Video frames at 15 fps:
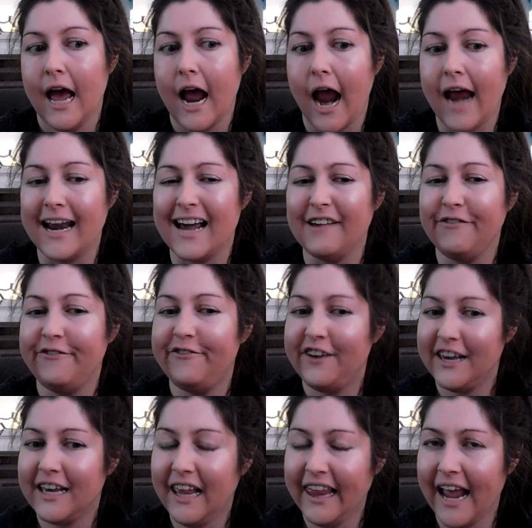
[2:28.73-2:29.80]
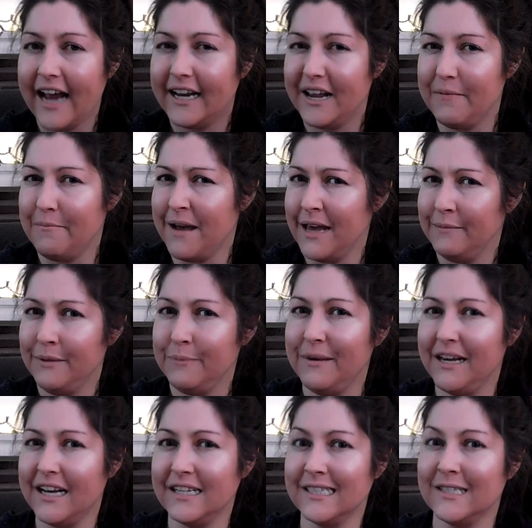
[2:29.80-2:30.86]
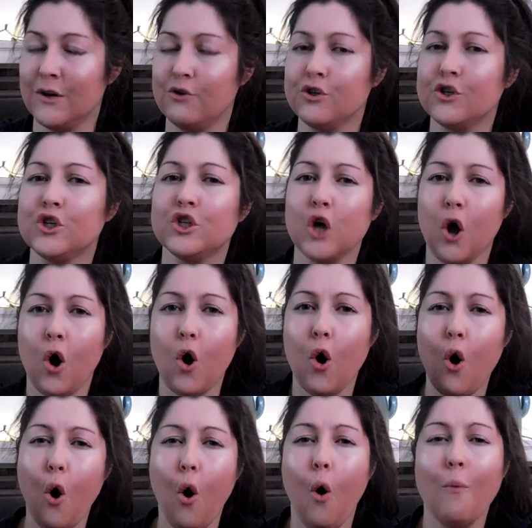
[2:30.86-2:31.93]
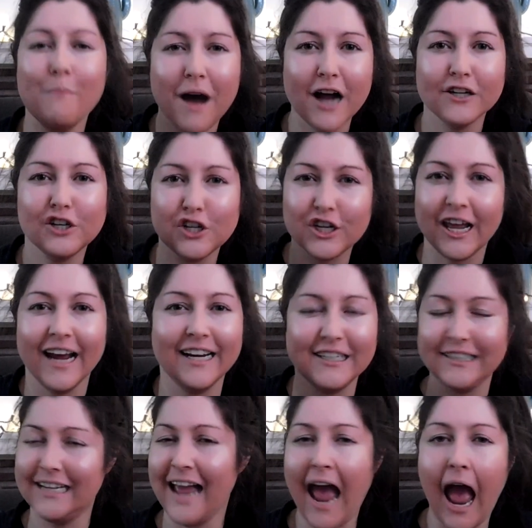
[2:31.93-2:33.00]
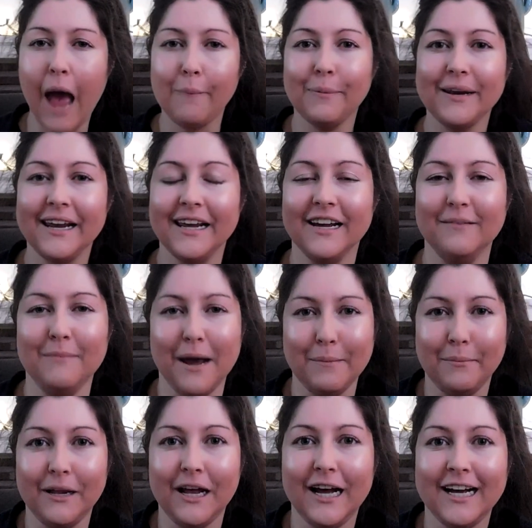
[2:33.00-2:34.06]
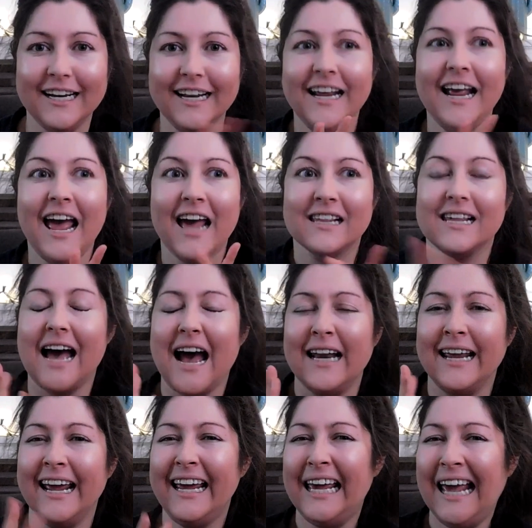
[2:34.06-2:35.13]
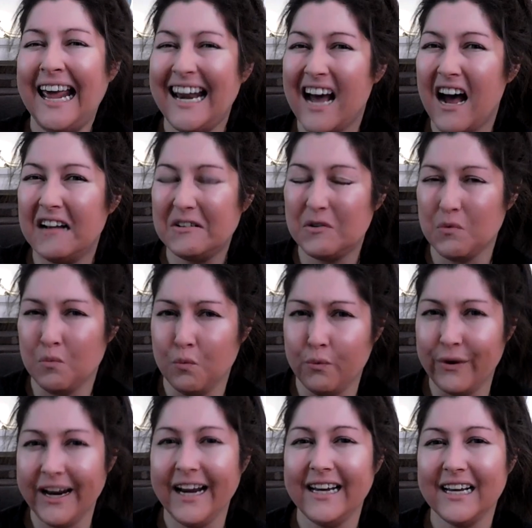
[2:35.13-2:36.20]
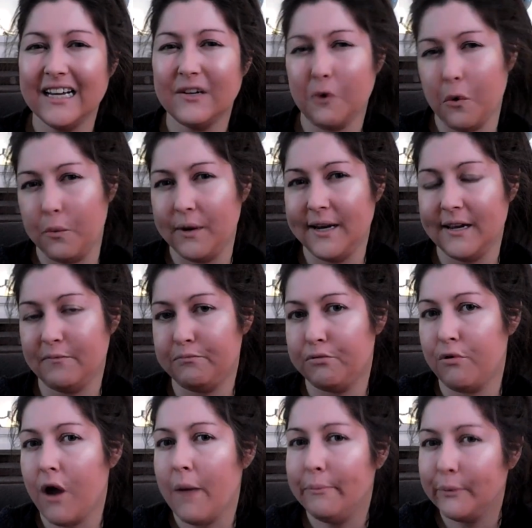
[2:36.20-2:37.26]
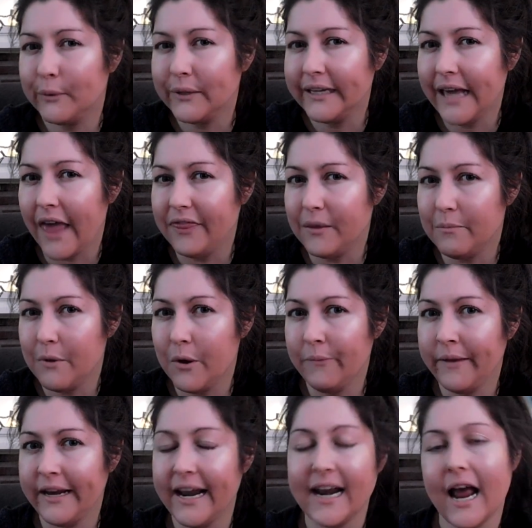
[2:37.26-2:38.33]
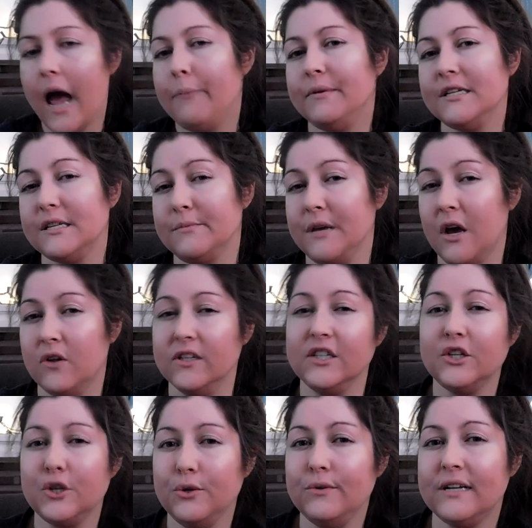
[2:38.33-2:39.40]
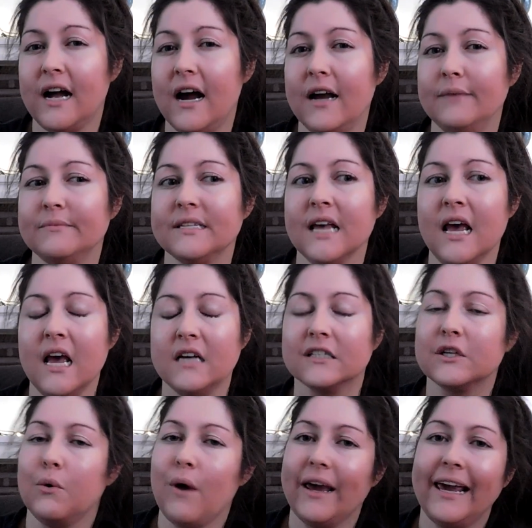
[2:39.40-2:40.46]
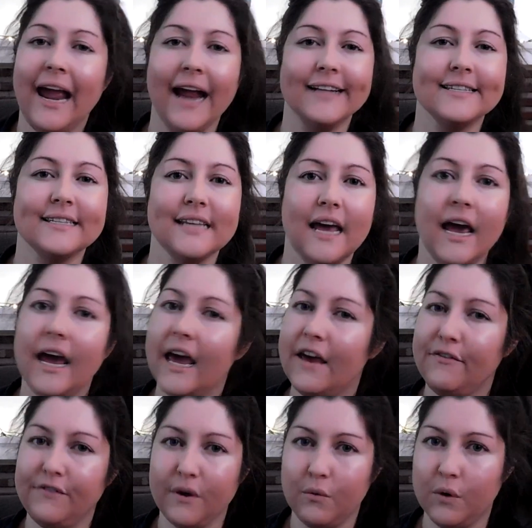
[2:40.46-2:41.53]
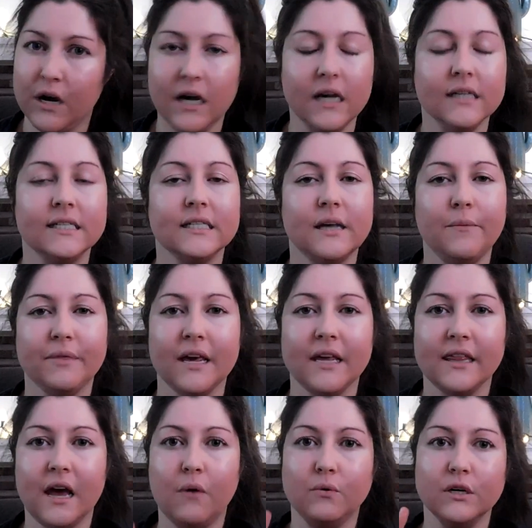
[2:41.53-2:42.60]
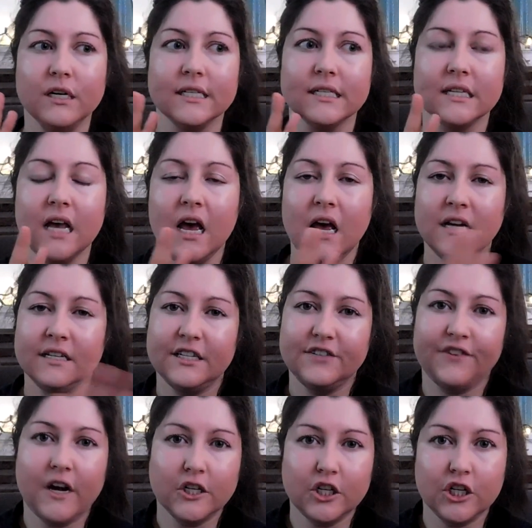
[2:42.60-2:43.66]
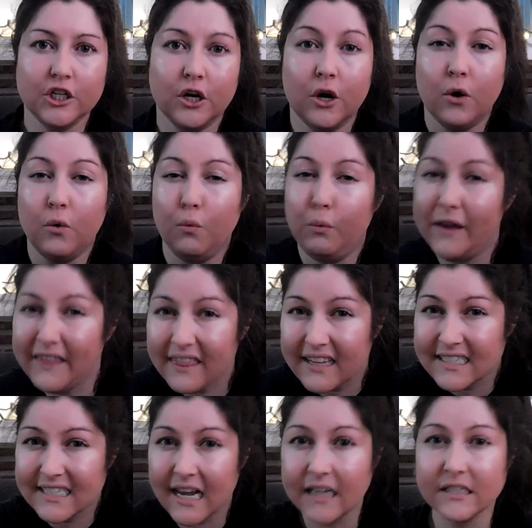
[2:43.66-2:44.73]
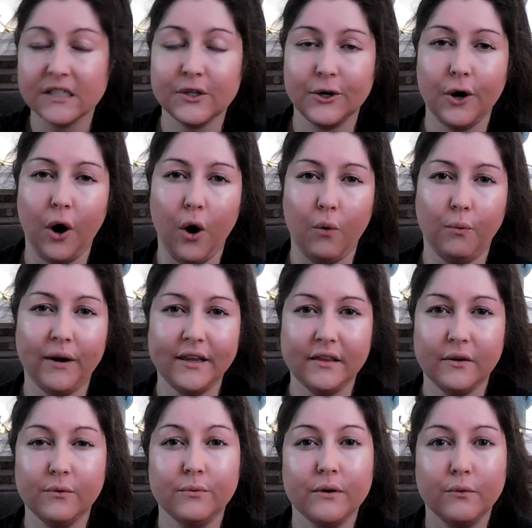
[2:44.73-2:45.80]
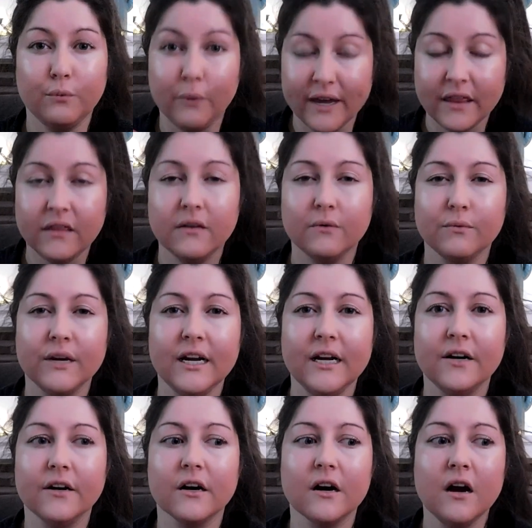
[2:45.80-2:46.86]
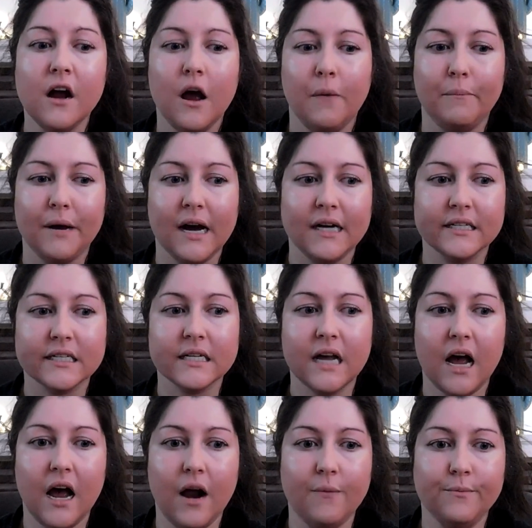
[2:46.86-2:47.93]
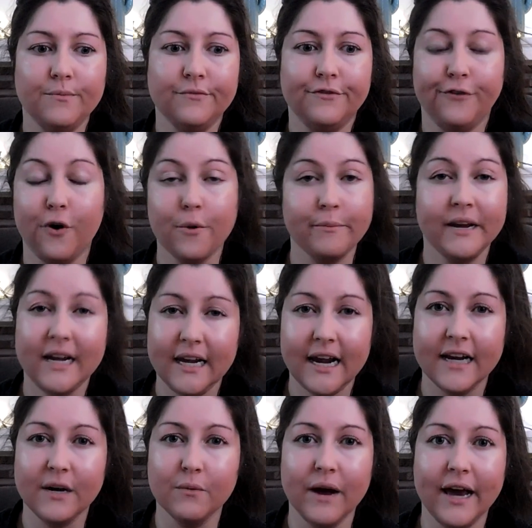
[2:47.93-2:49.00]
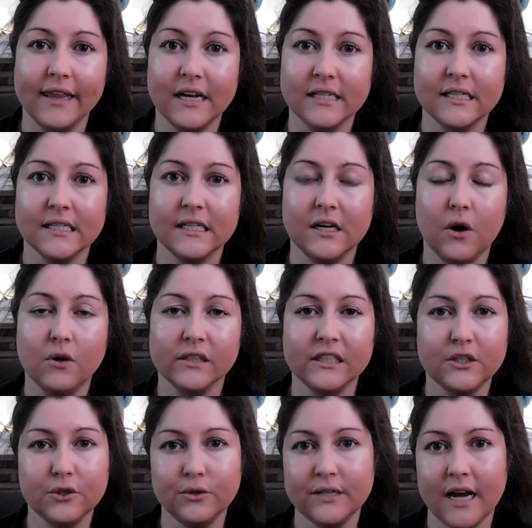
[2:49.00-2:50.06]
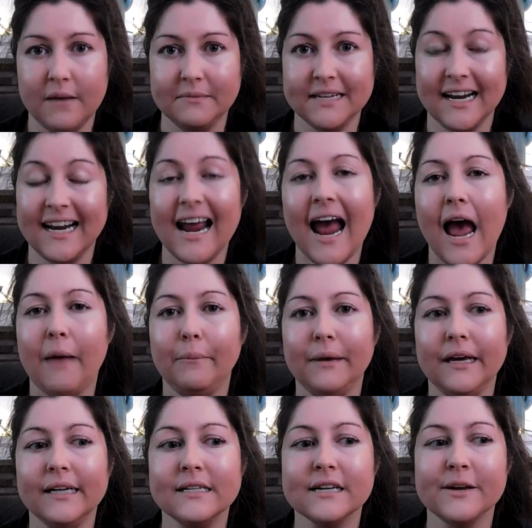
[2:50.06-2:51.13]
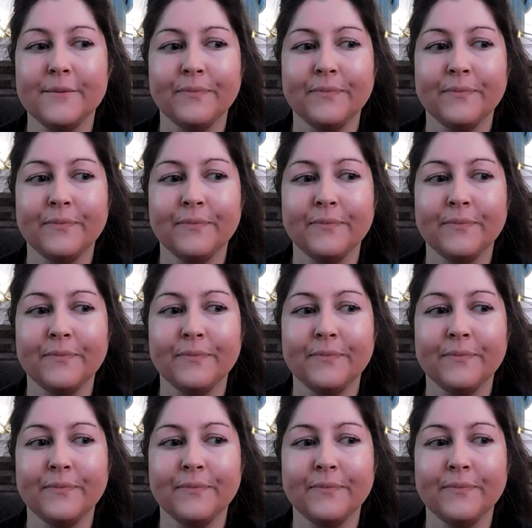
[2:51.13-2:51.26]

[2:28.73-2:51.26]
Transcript: And I feel that it might be because there's so much like happening in my blood that it cannot read it or read it properly at the moment. It happened to me only 2 times, so I can't say if it was something that was dysfunctional with the sensor or with the reader, but for me anyway, that's the only 2 times that it happened.